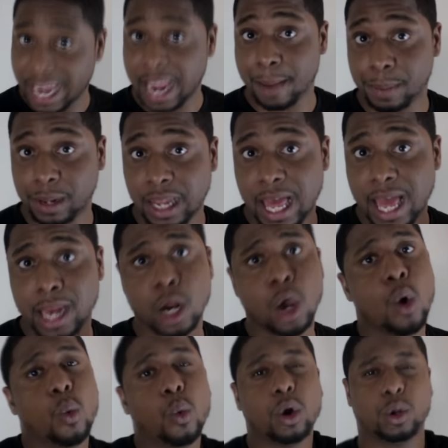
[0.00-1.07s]
camp a lot,
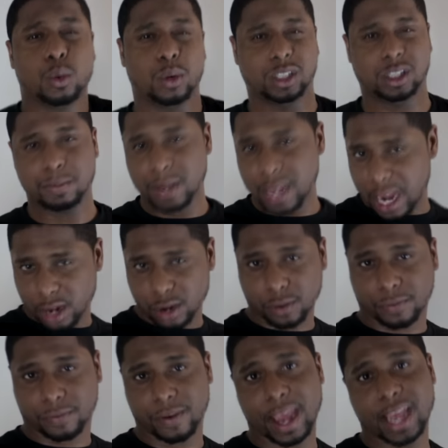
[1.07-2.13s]
one who wants to be in
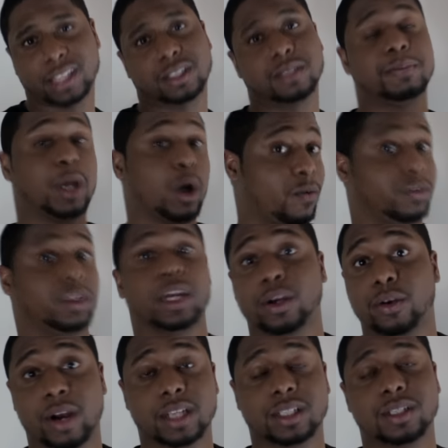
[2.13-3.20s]
your face, be overly
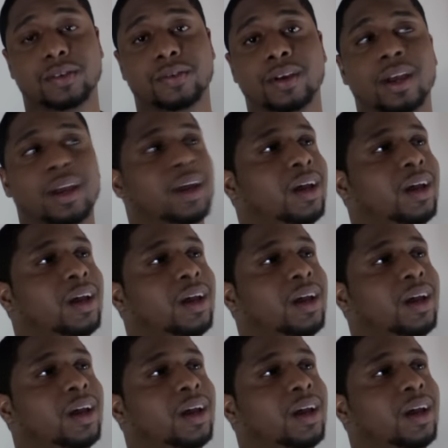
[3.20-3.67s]
aggressive.